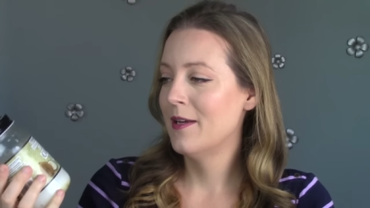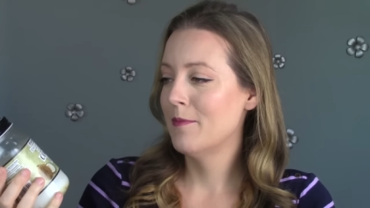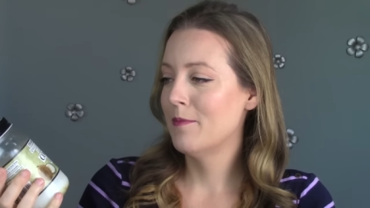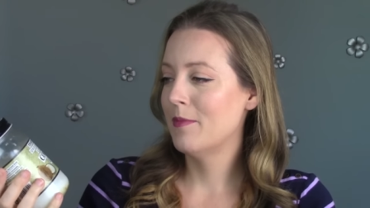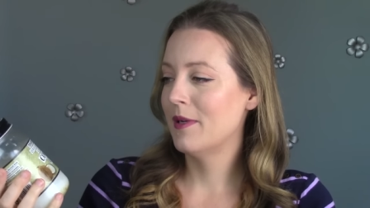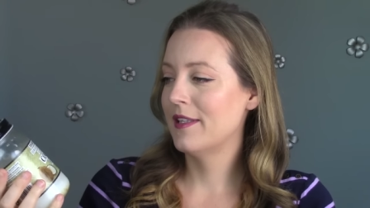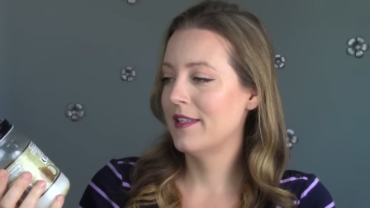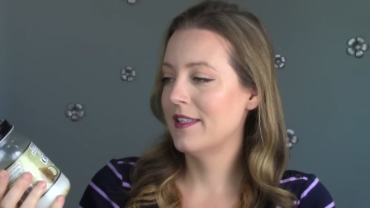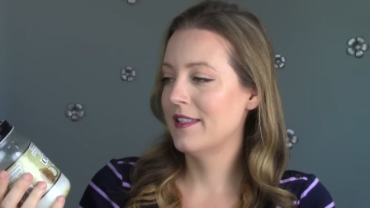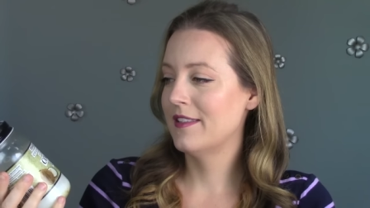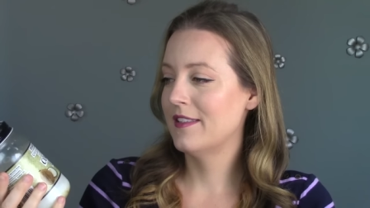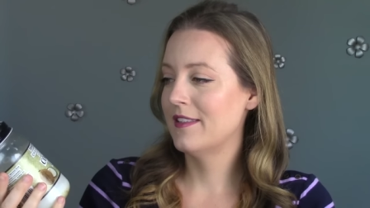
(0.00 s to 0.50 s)

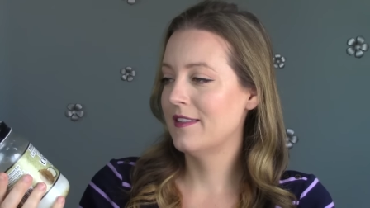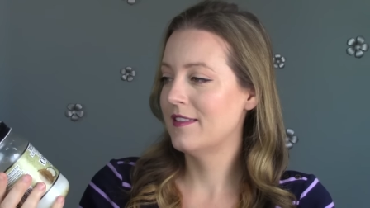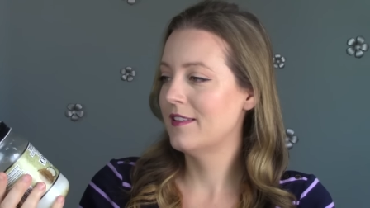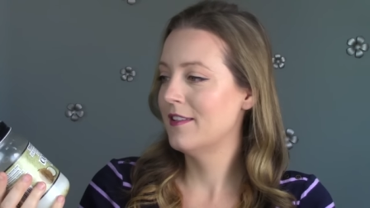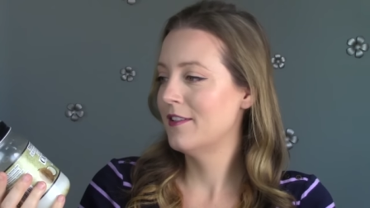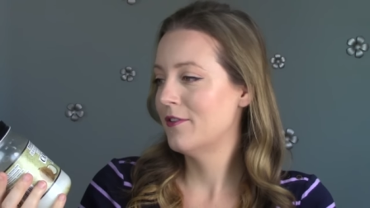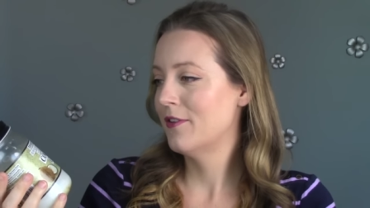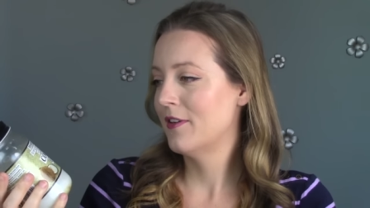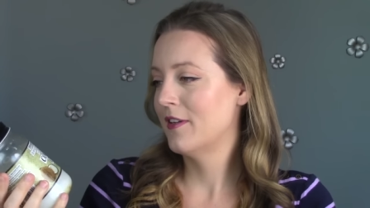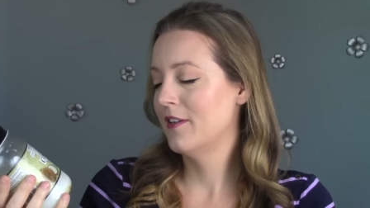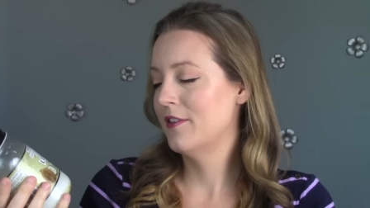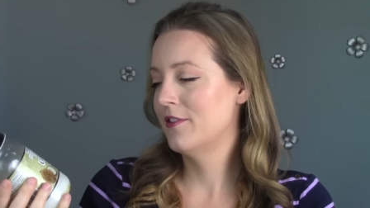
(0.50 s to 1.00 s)
but this is the
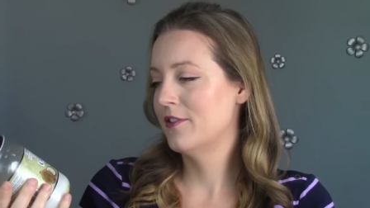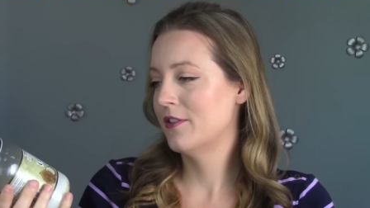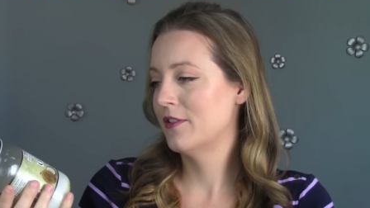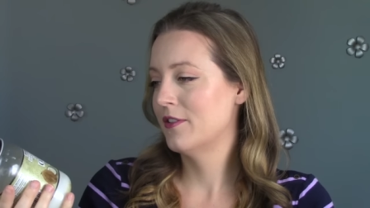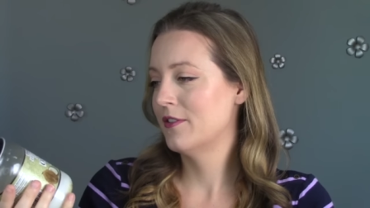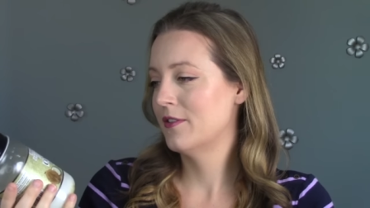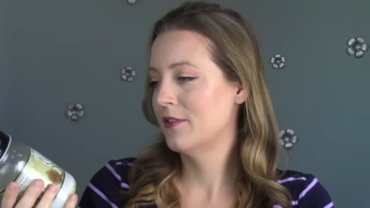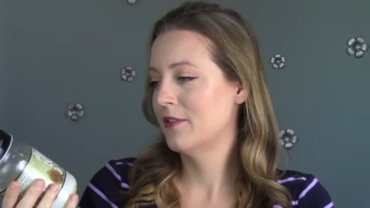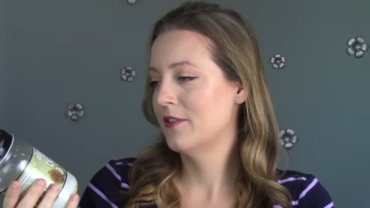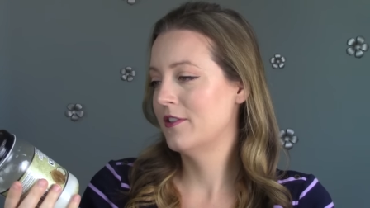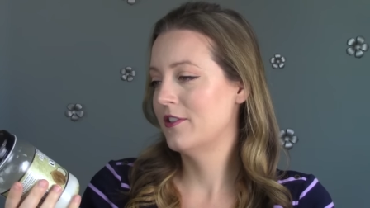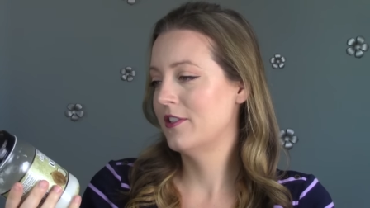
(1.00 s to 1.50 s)
Trader
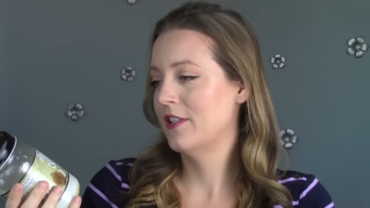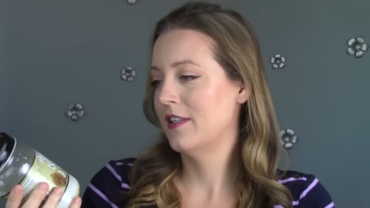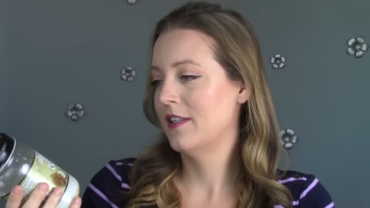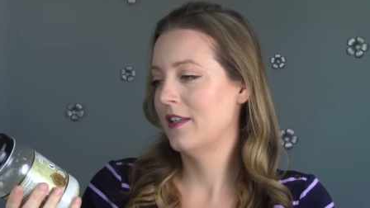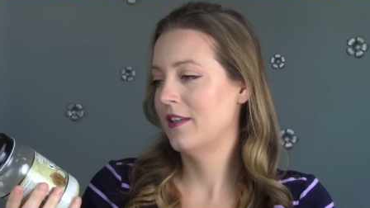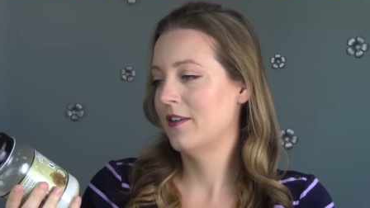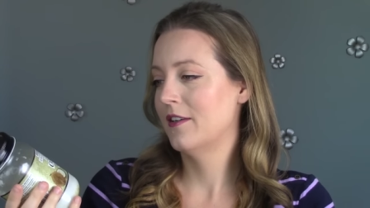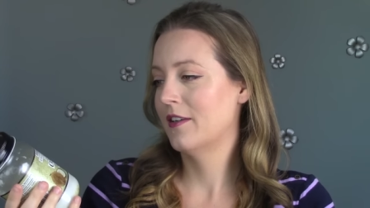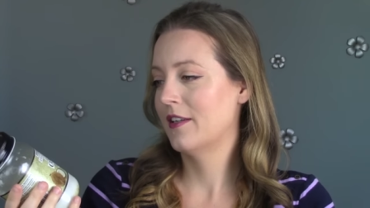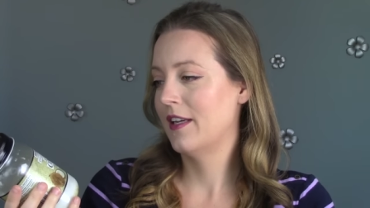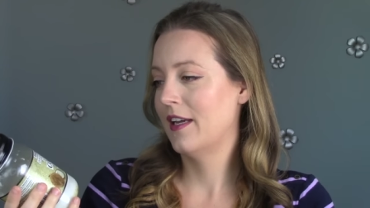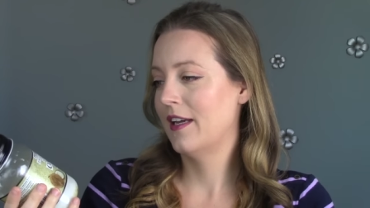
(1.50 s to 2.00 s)
Joe's
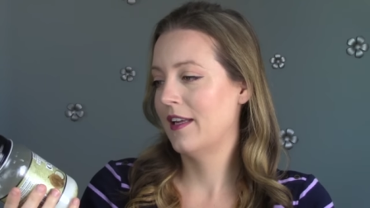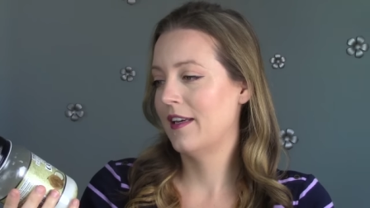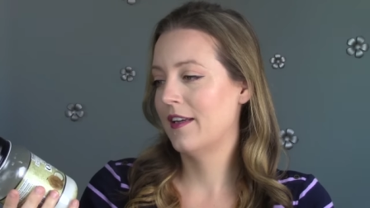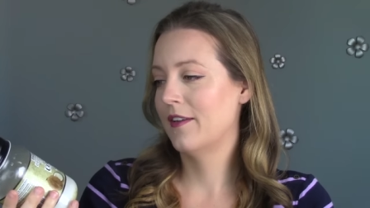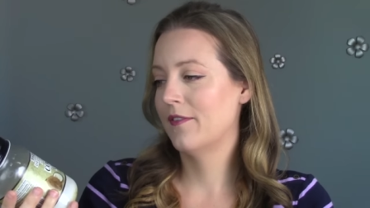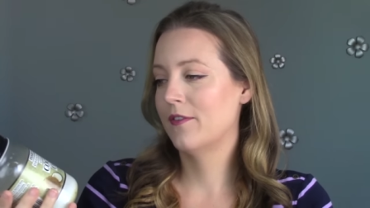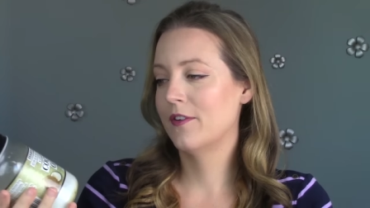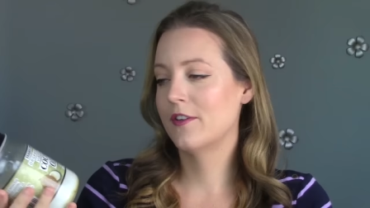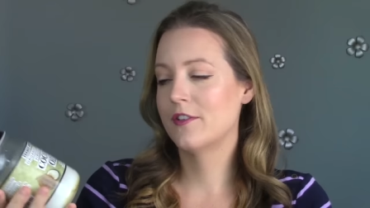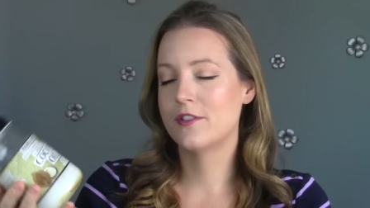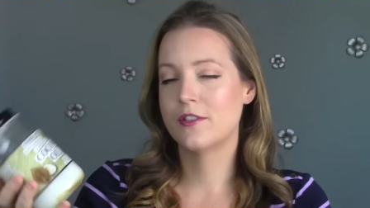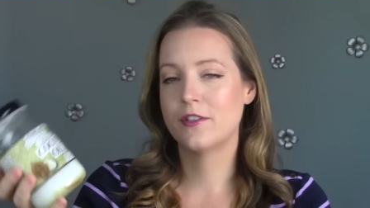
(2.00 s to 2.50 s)

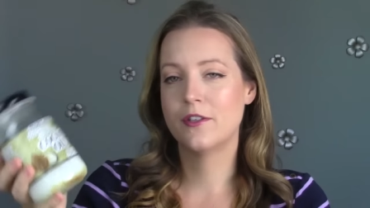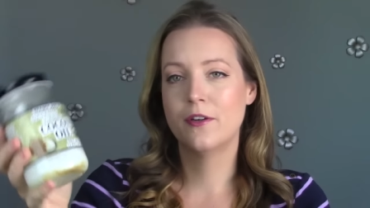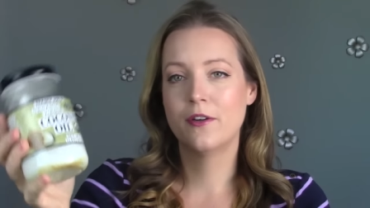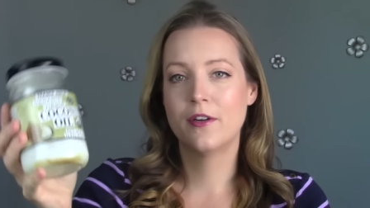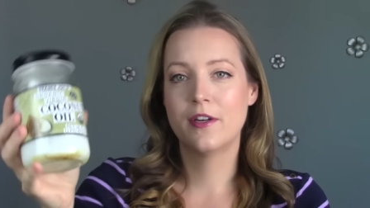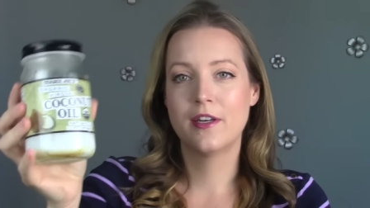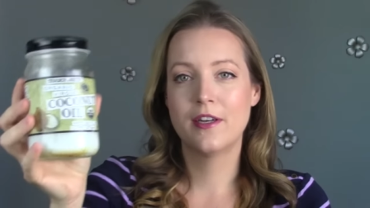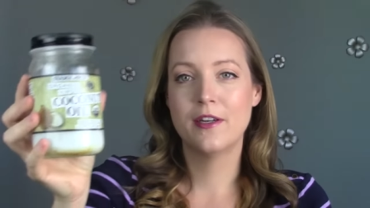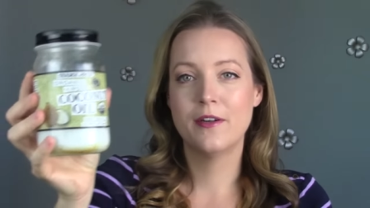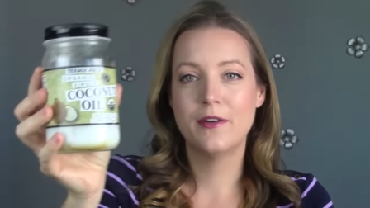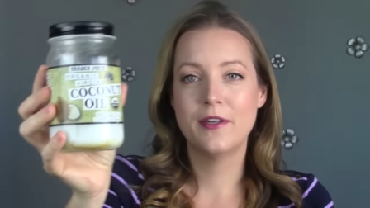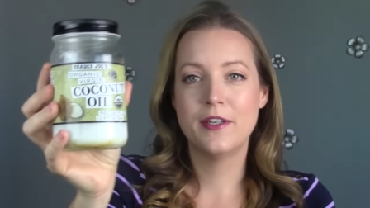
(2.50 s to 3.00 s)
organic virgin
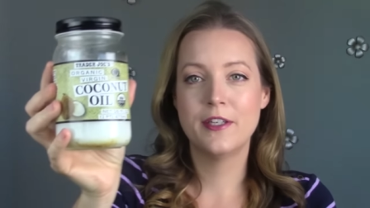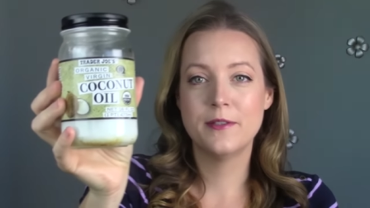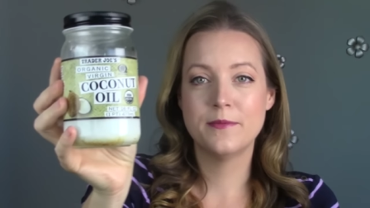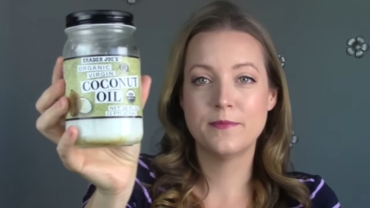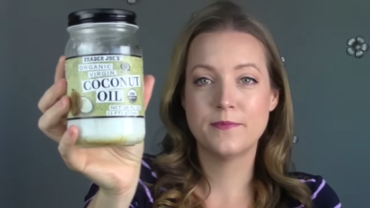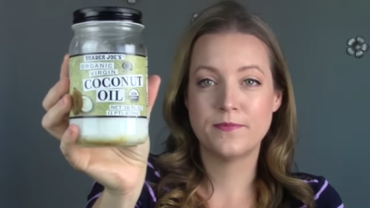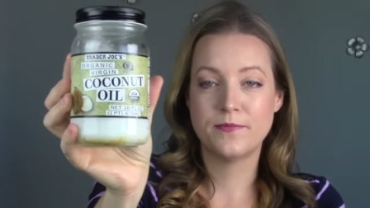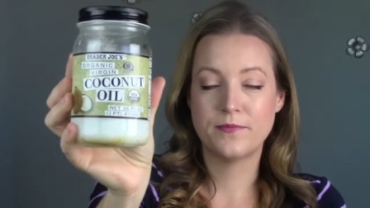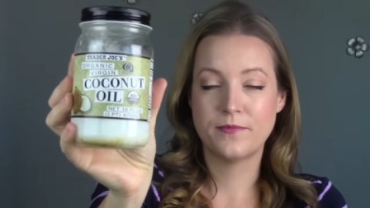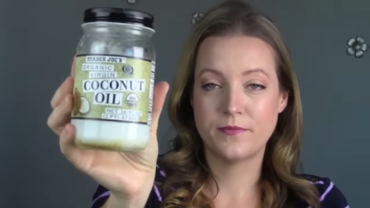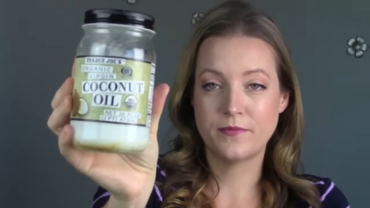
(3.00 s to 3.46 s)
coconut oil